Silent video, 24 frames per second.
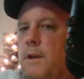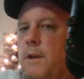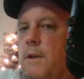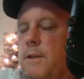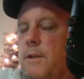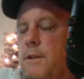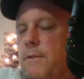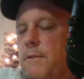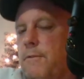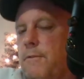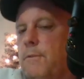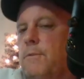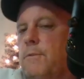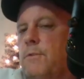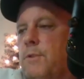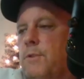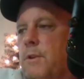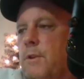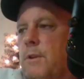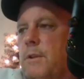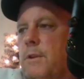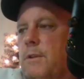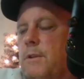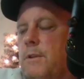different
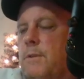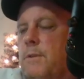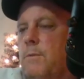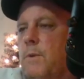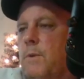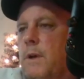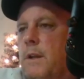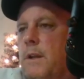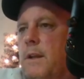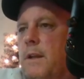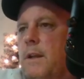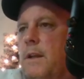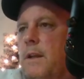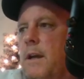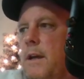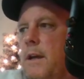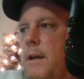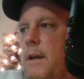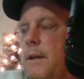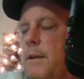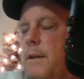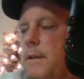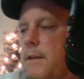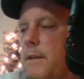journalists and
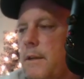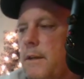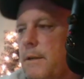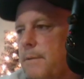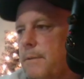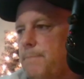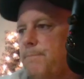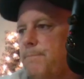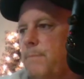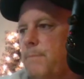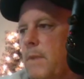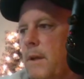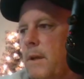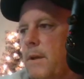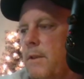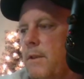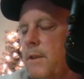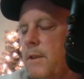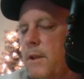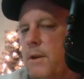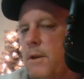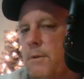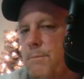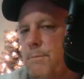
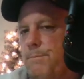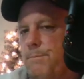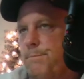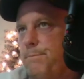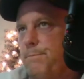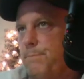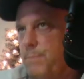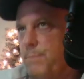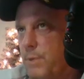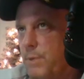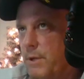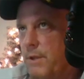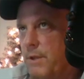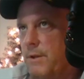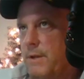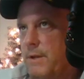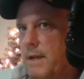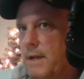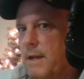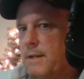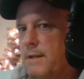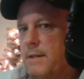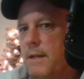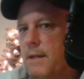that are putting their
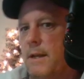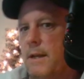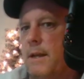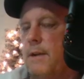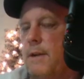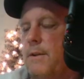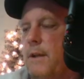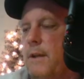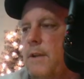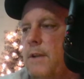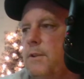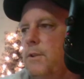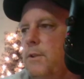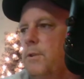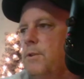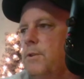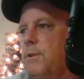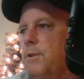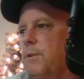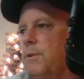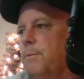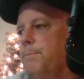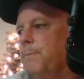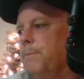content out on
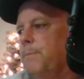YouTube